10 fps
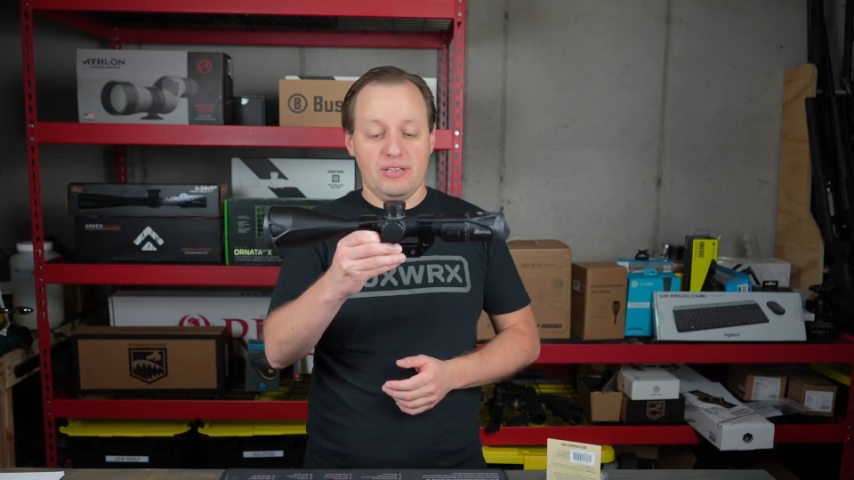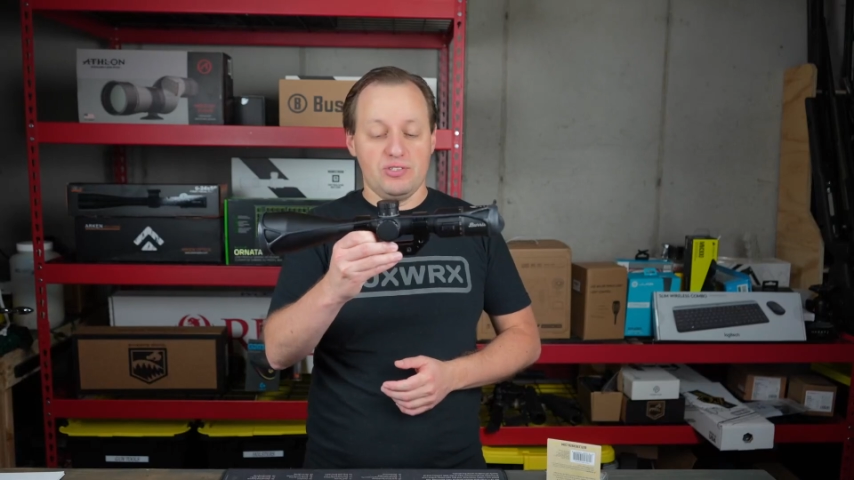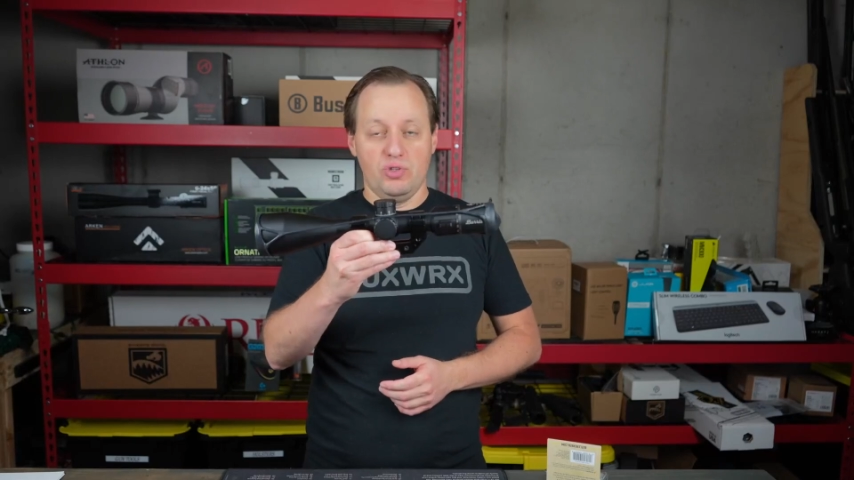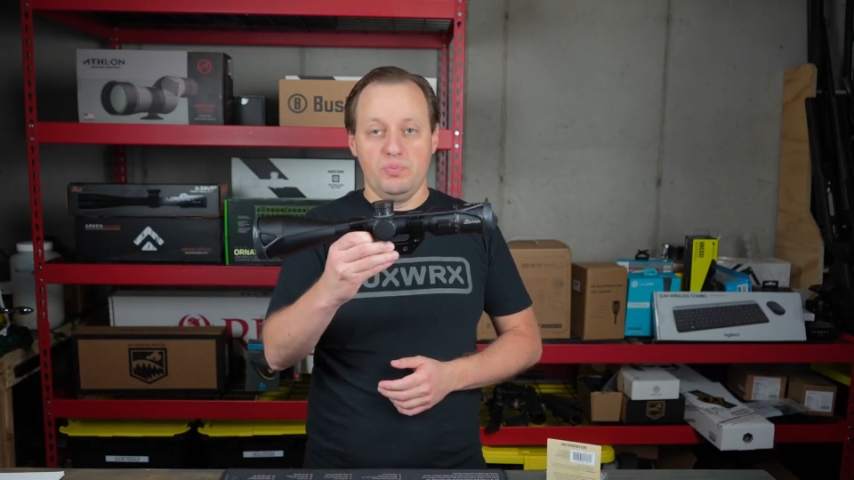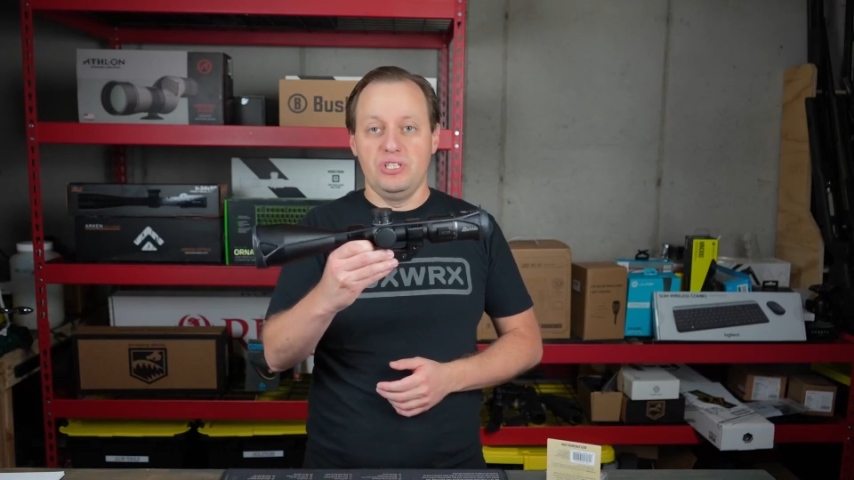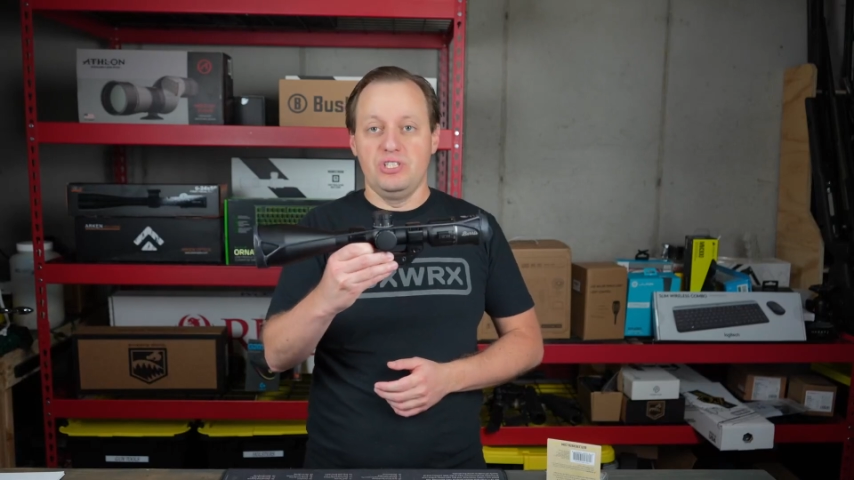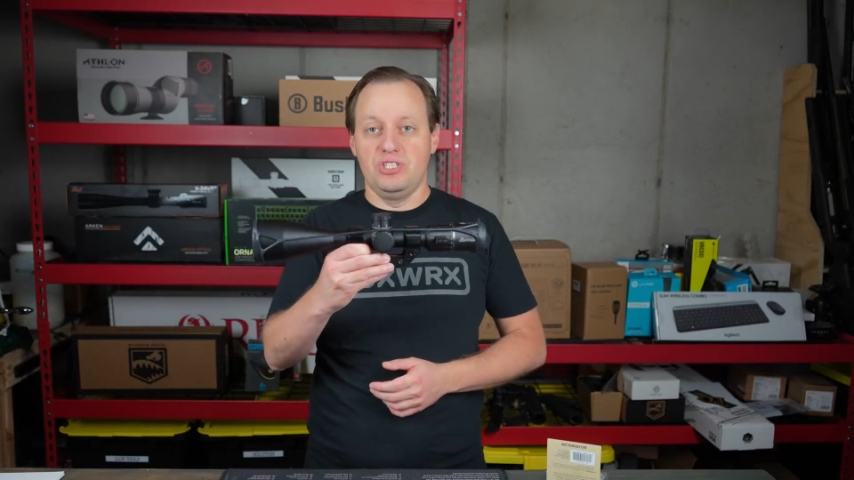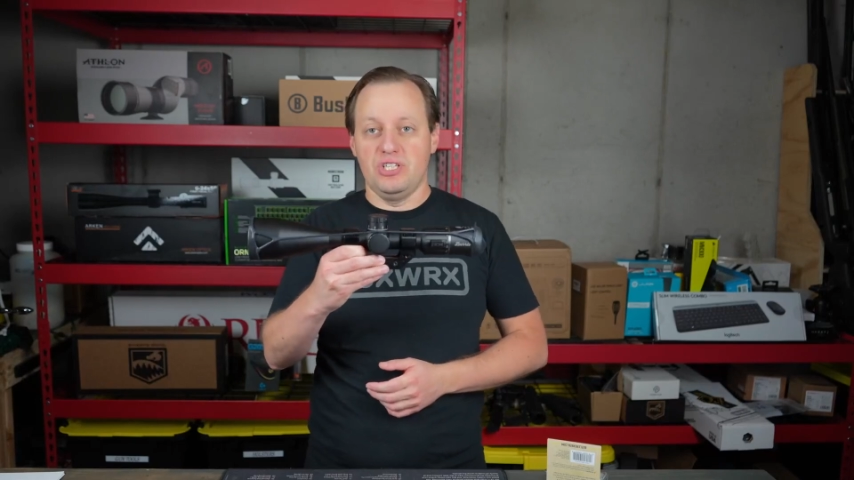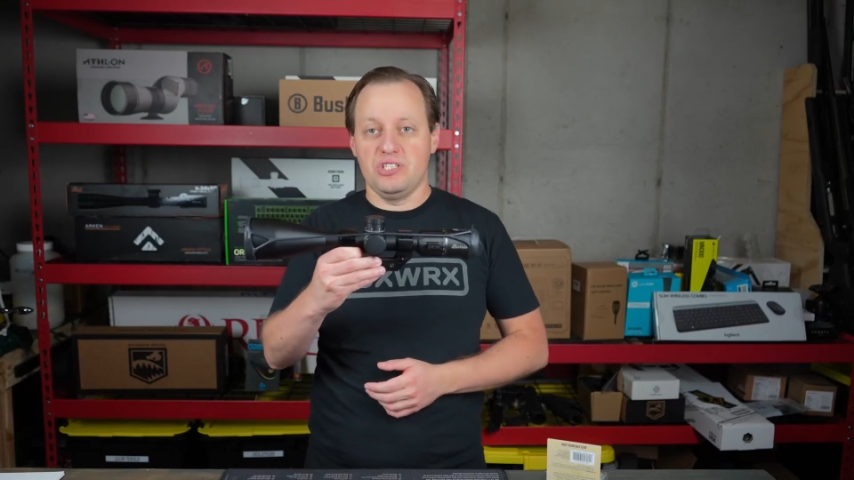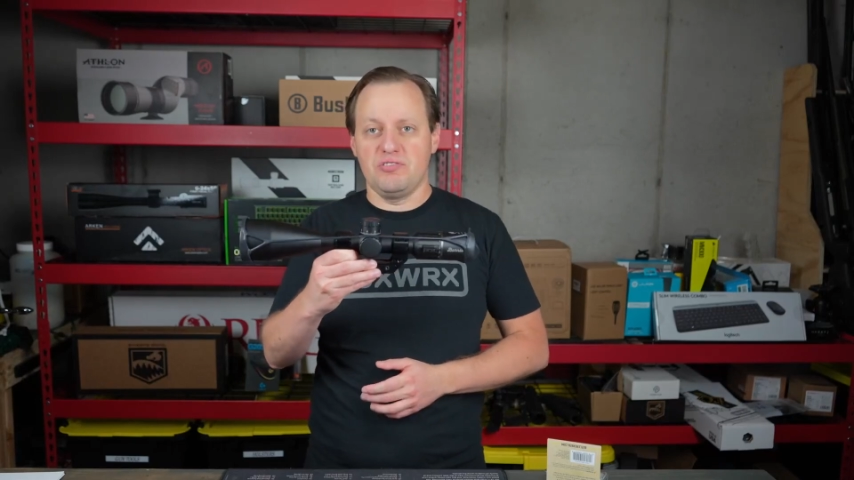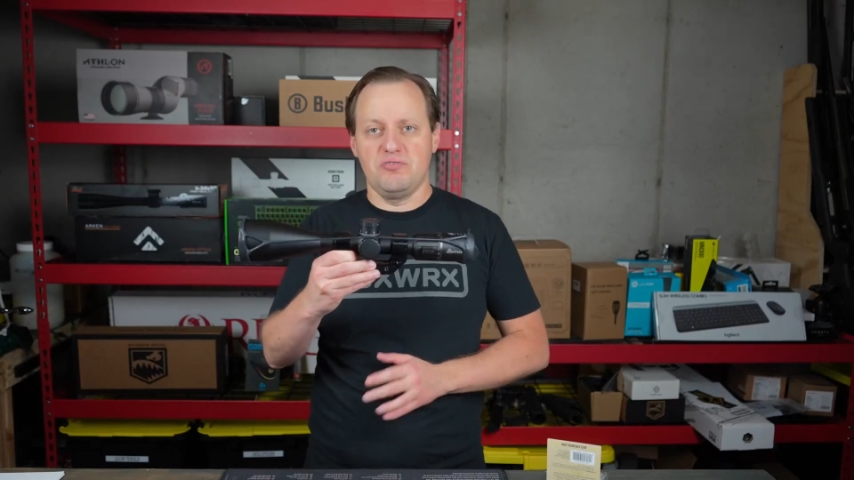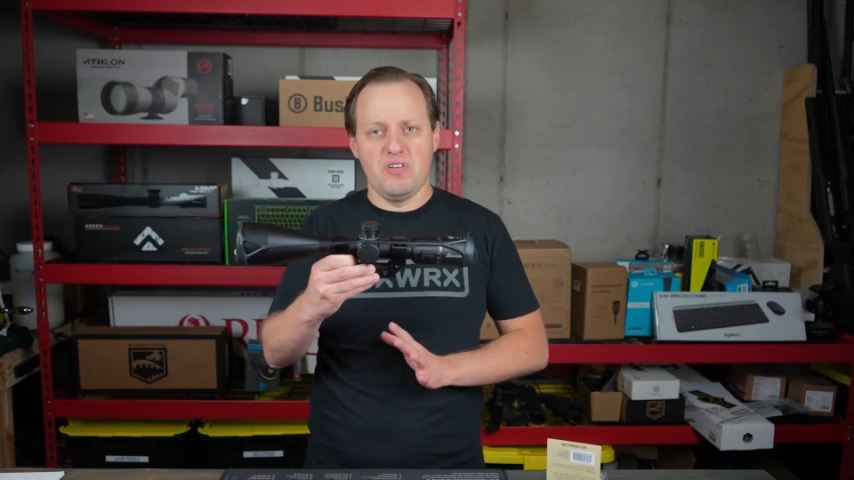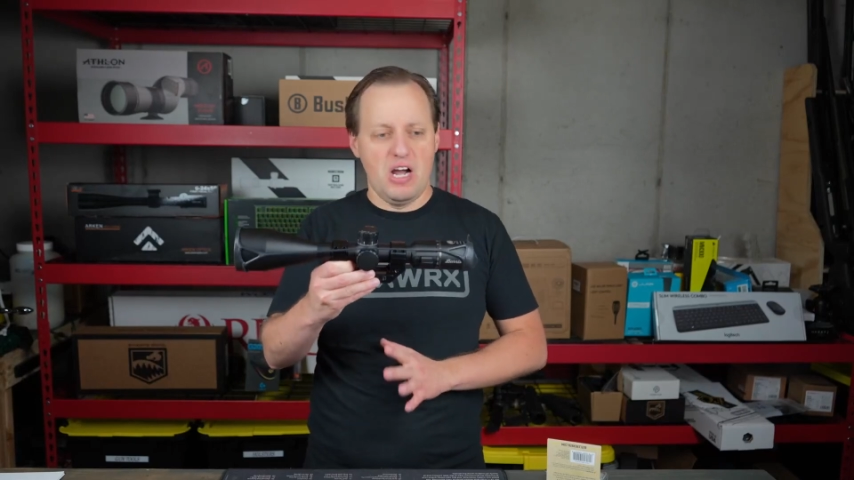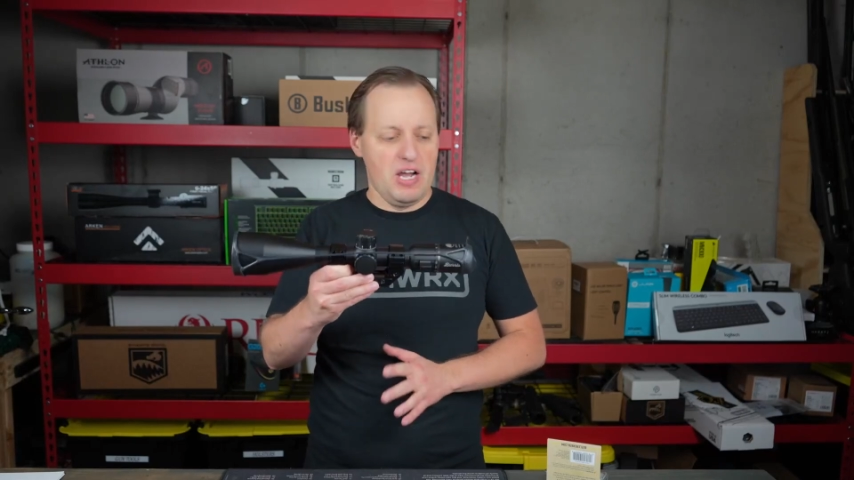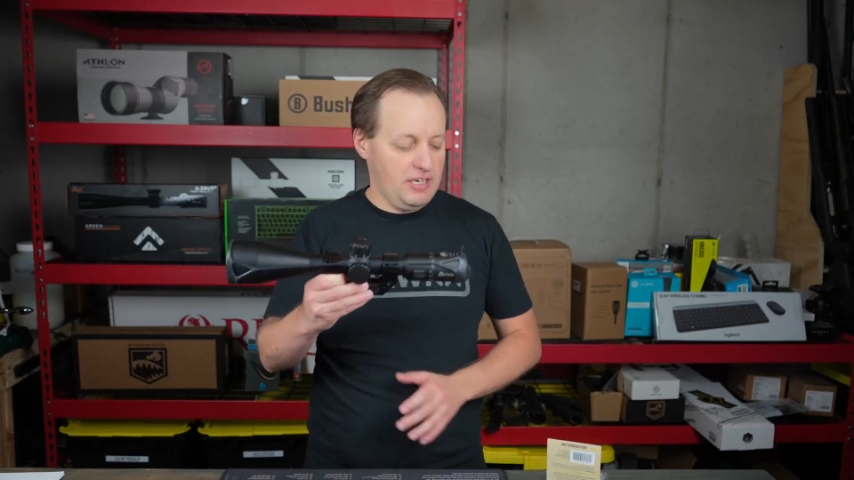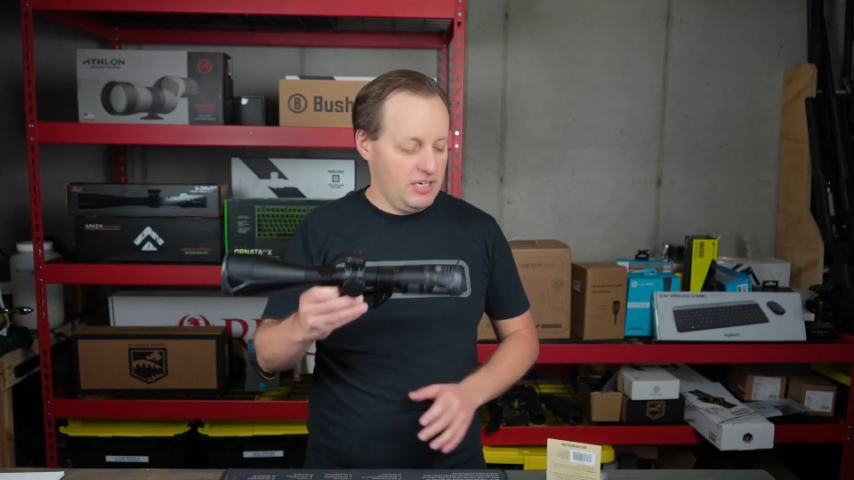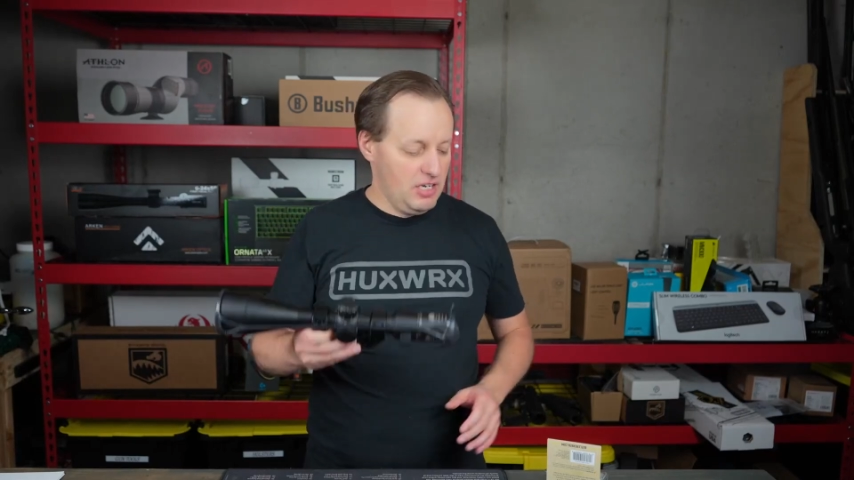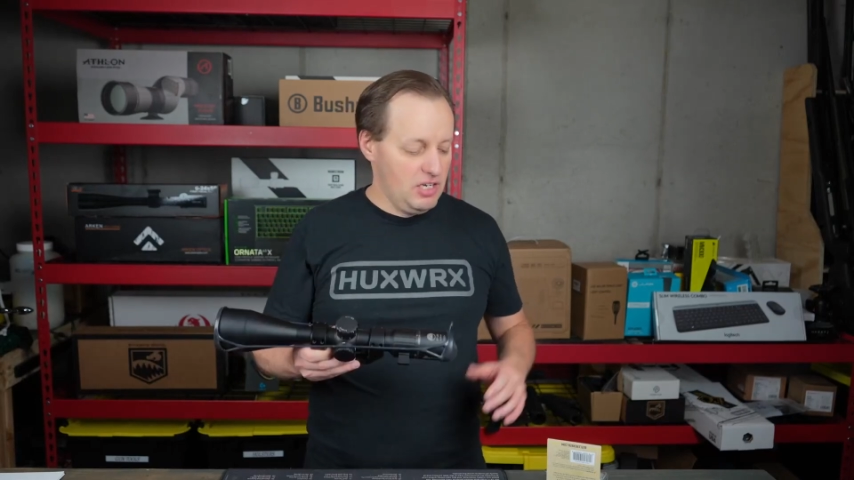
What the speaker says: this will be just fine.